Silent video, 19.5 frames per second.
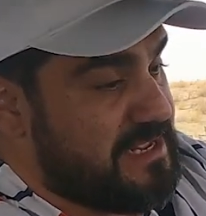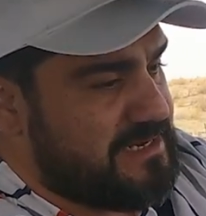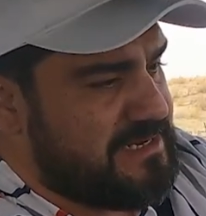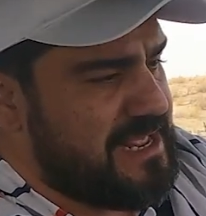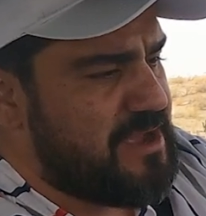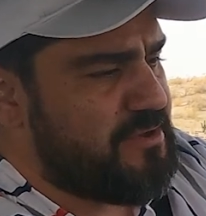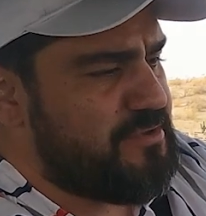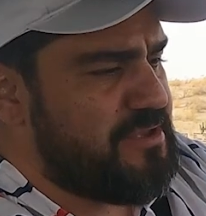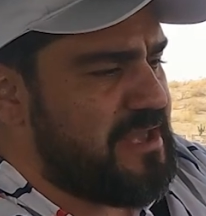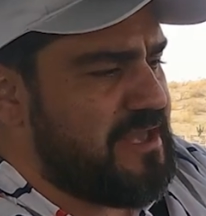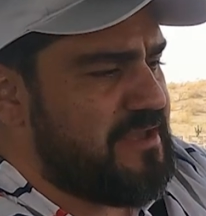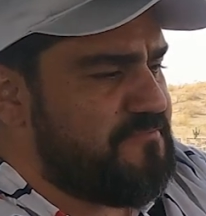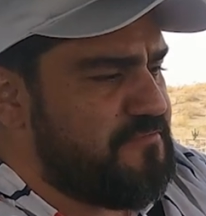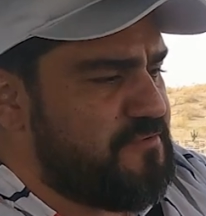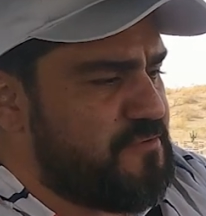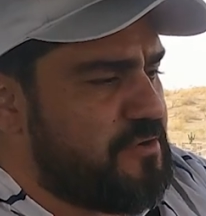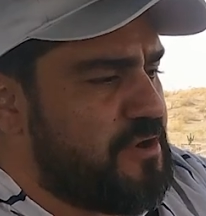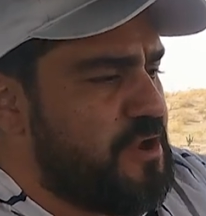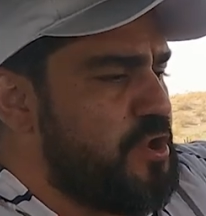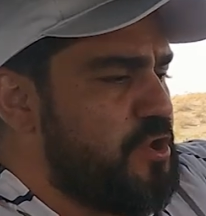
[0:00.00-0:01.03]
Now you have
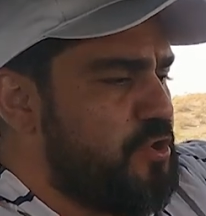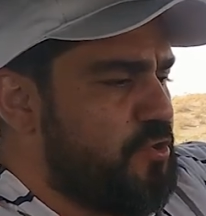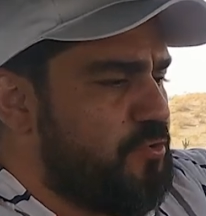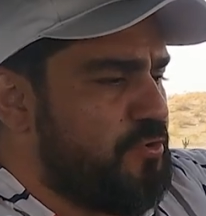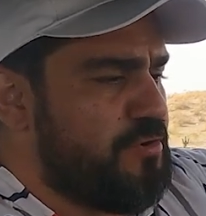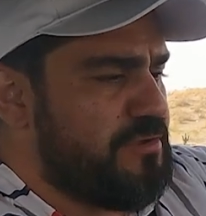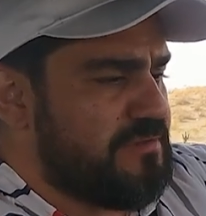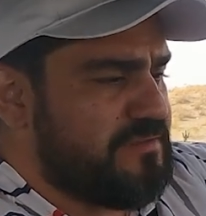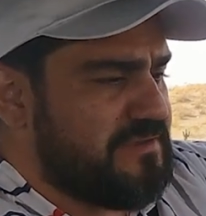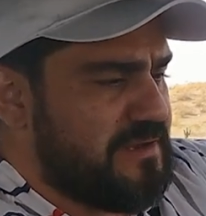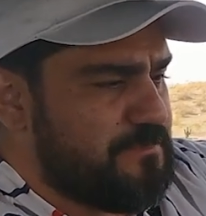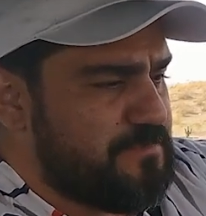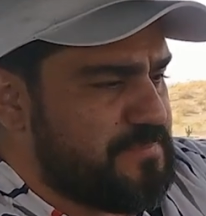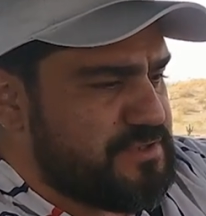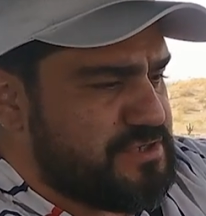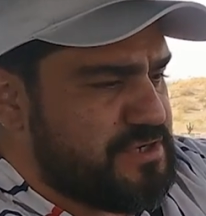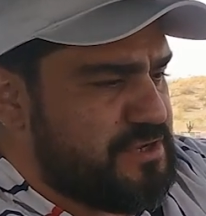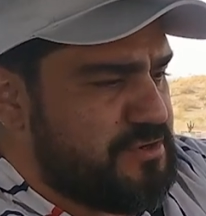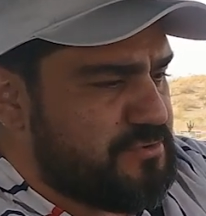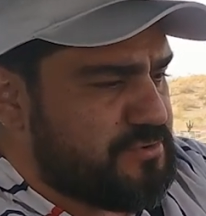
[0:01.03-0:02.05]
your oil
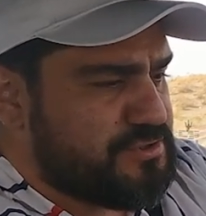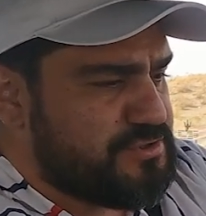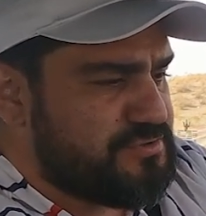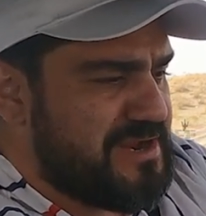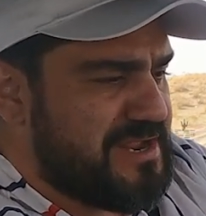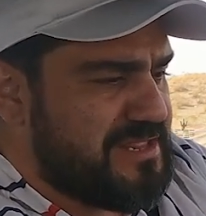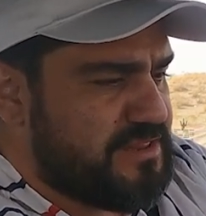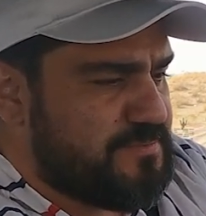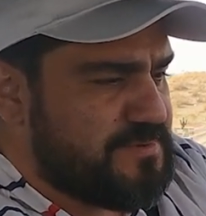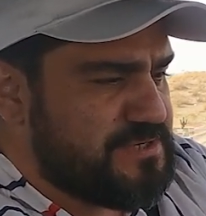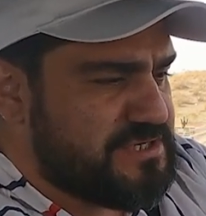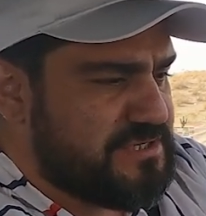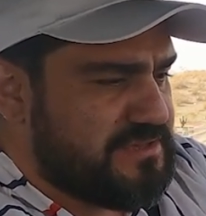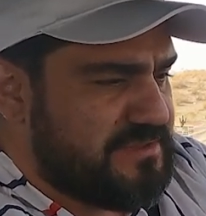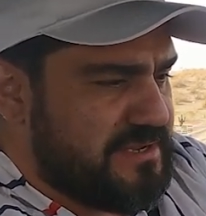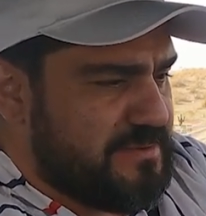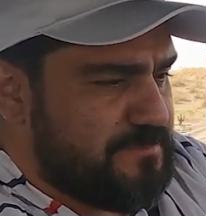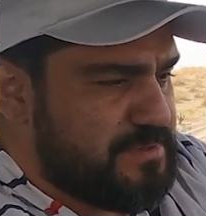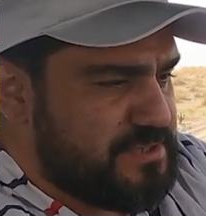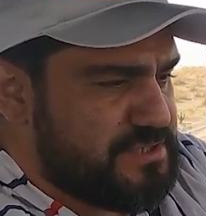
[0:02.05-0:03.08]
temperature, your transmission
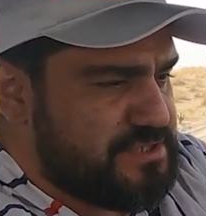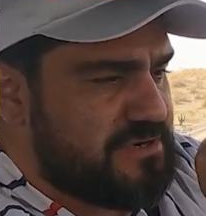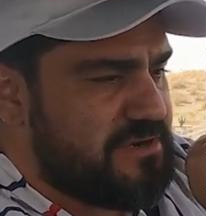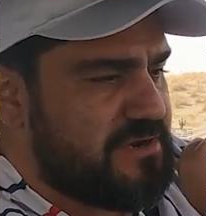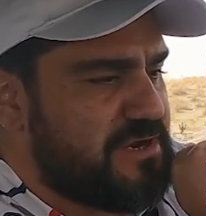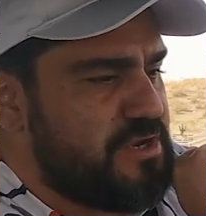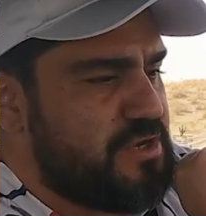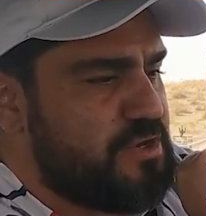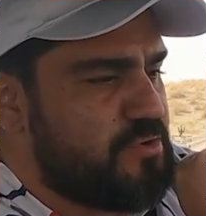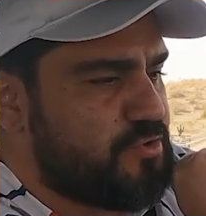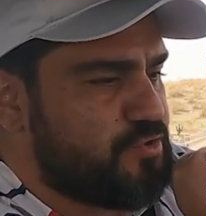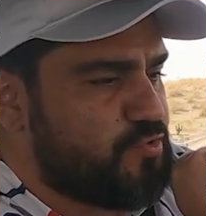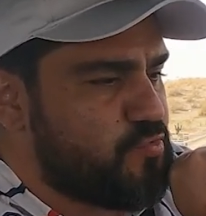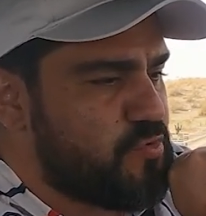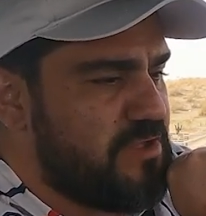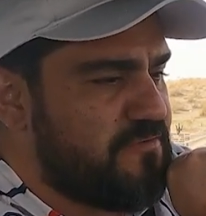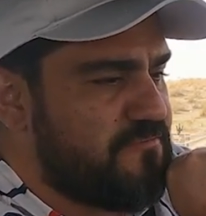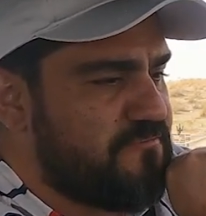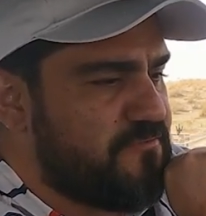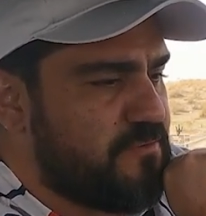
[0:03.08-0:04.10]
temperature, and your
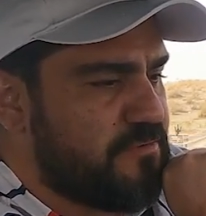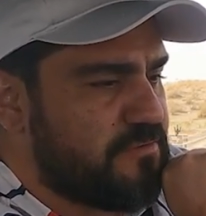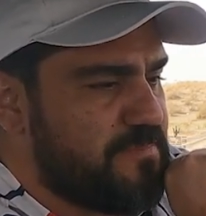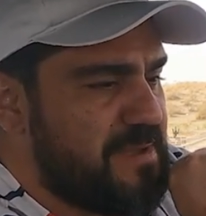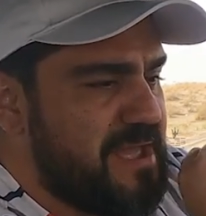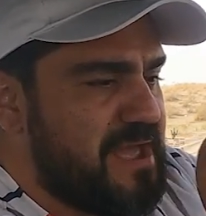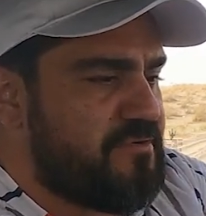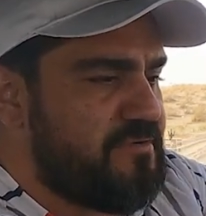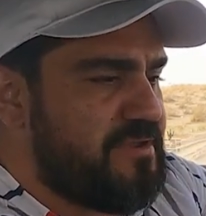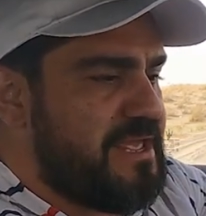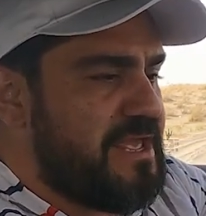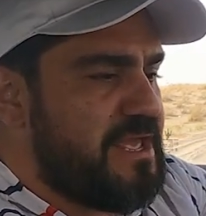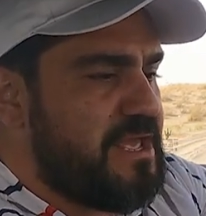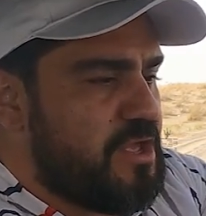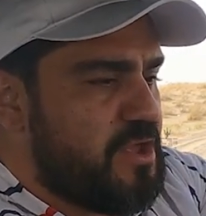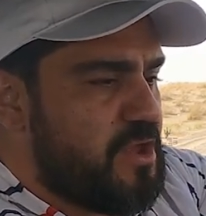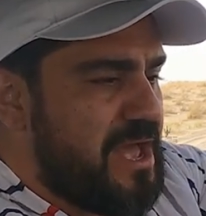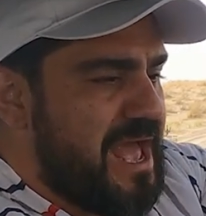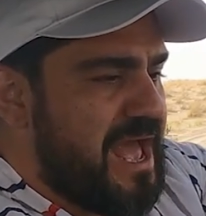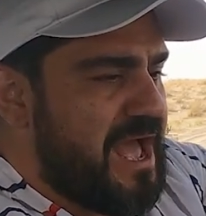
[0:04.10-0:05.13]
12-volt battery,
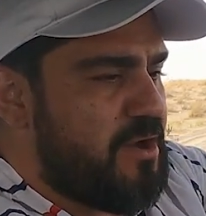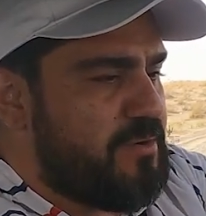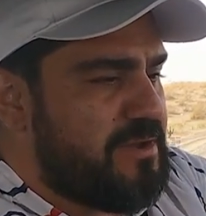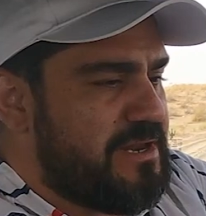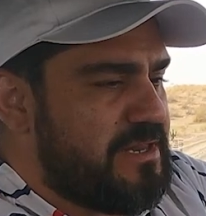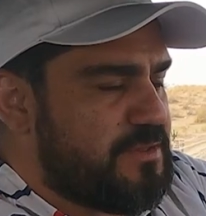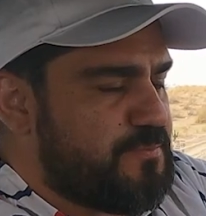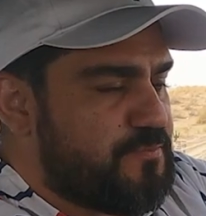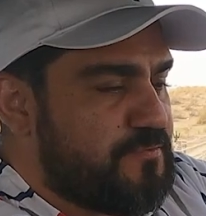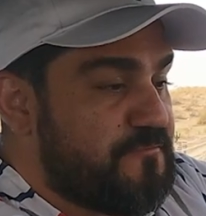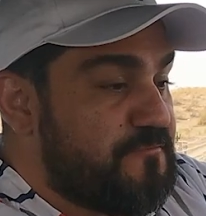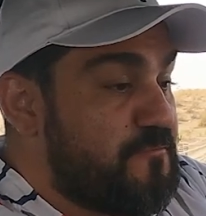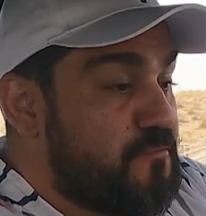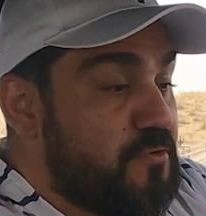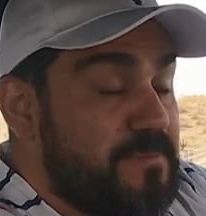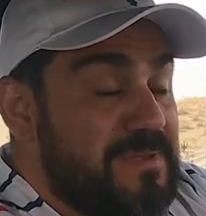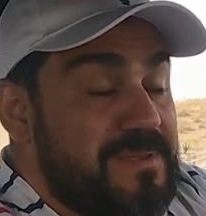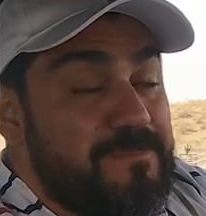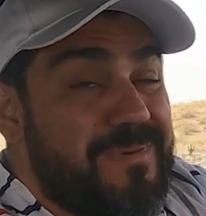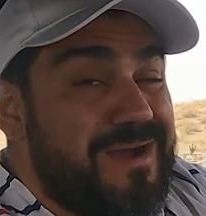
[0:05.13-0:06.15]
how it is
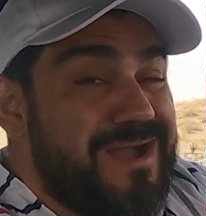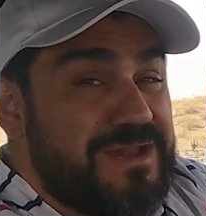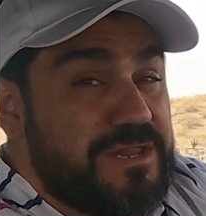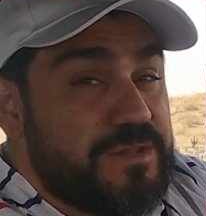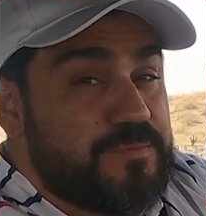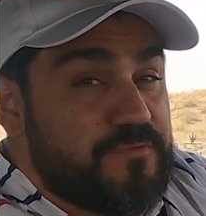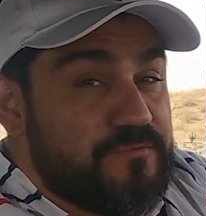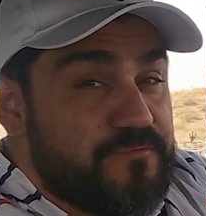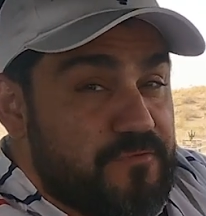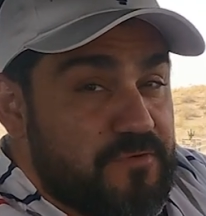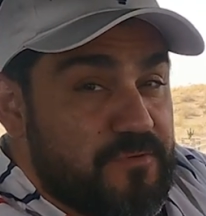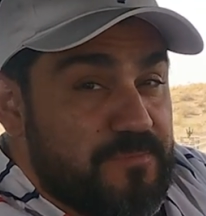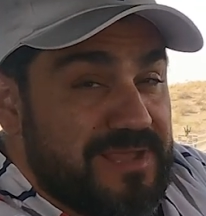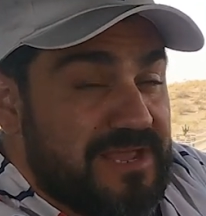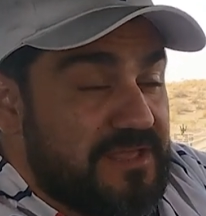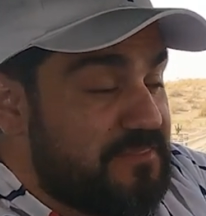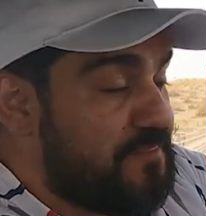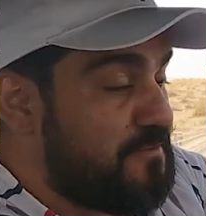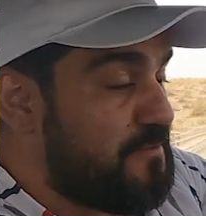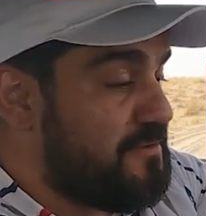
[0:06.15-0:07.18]
performing. Mine is performing
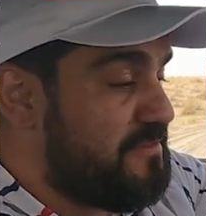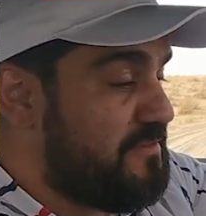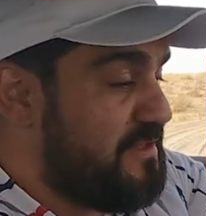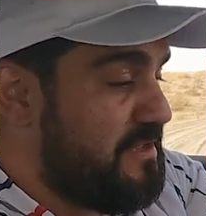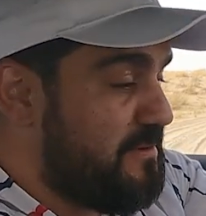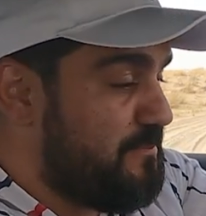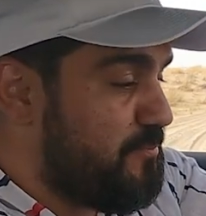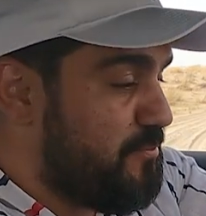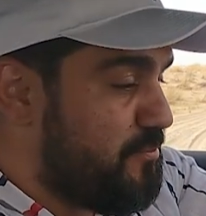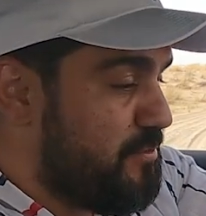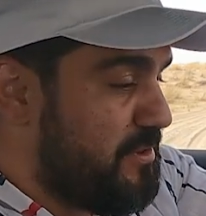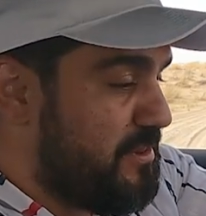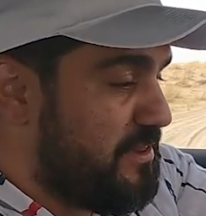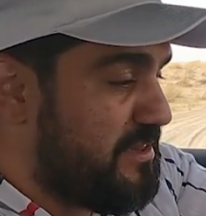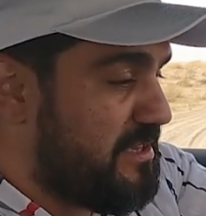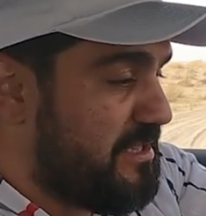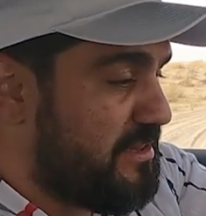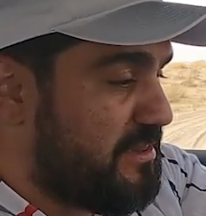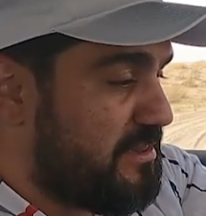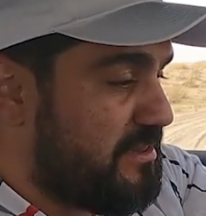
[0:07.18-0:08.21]
at
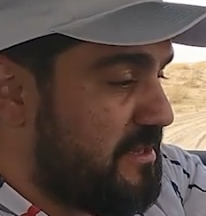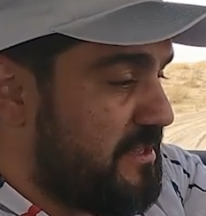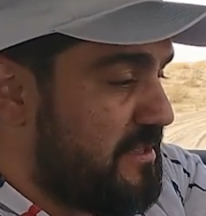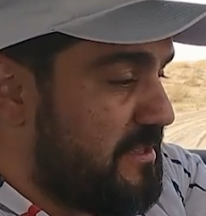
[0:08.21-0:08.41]
13.6.